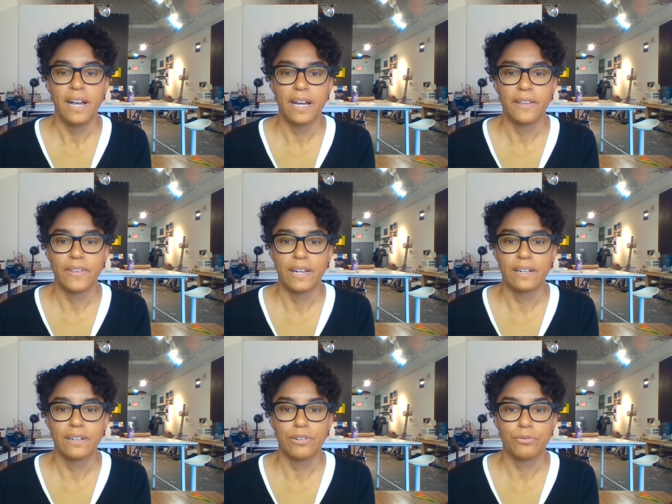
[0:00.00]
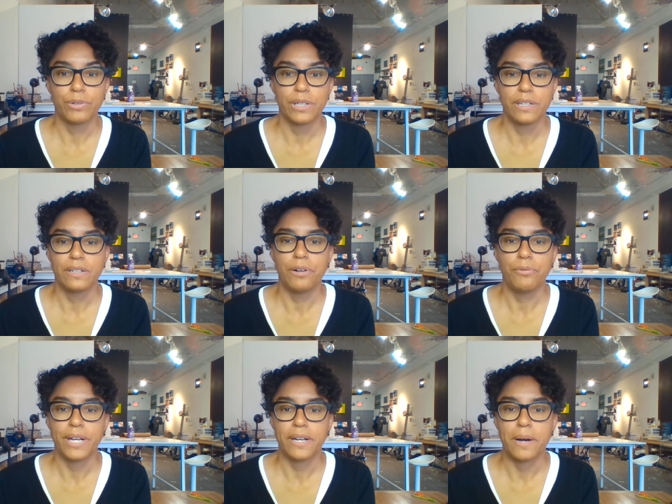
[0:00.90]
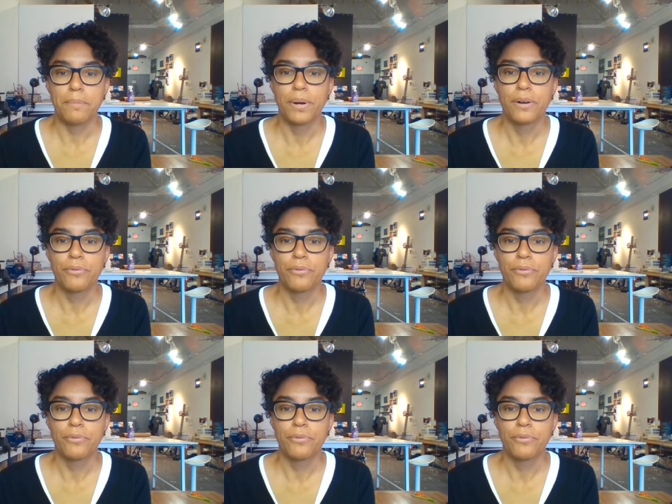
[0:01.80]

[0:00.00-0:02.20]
and then really I'll wake up